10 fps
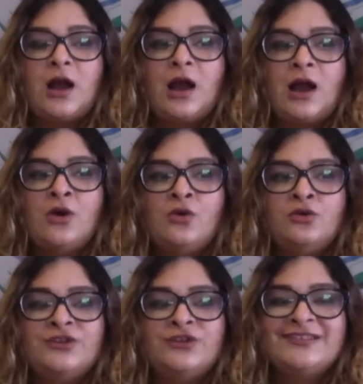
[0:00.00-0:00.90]

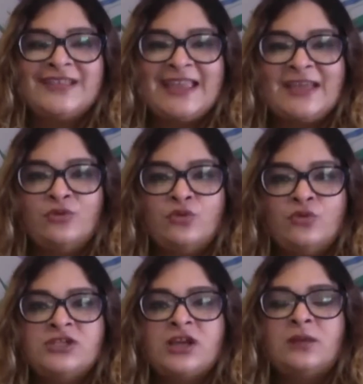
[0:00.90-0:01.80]
how same
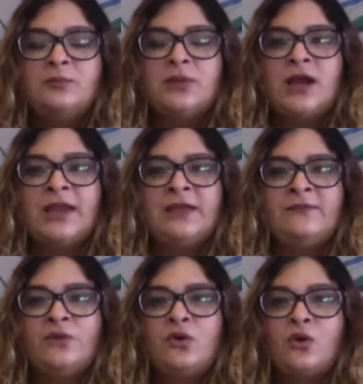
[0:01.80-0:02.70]
rules apply
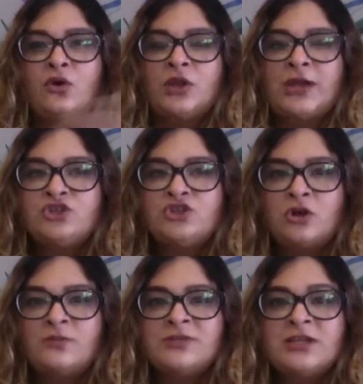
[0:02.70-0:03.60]
for online
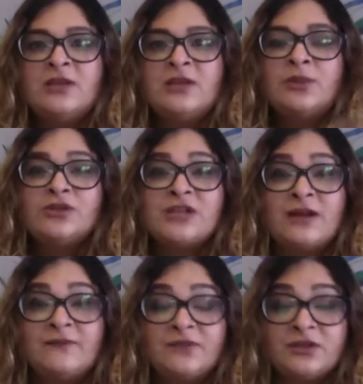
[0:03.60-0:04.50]
jobs, because
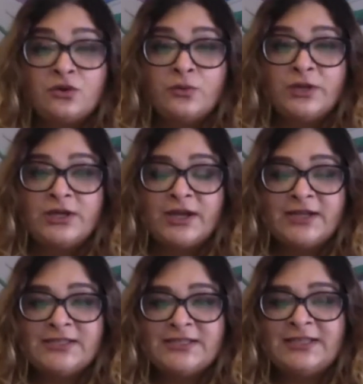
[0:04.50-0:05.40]
after
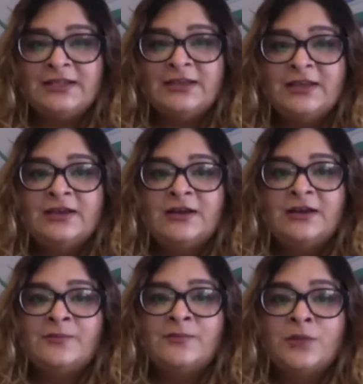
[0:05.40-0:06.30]
COVID-19,
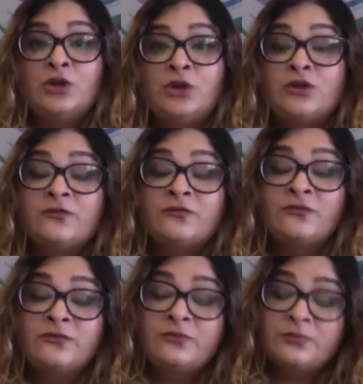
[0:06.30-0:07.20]
a lot of
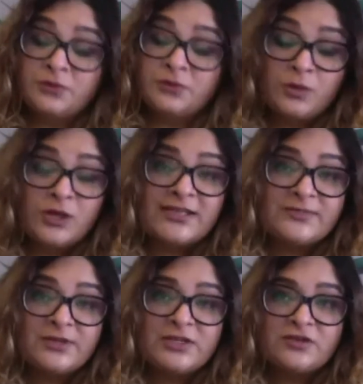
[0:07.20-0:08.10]
the work
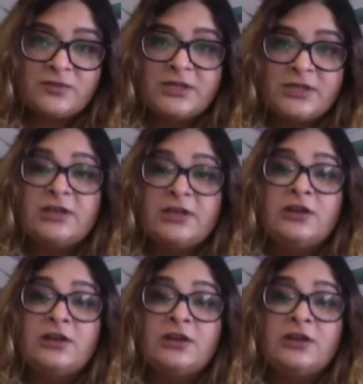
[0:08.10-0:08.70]
has been disrupted and a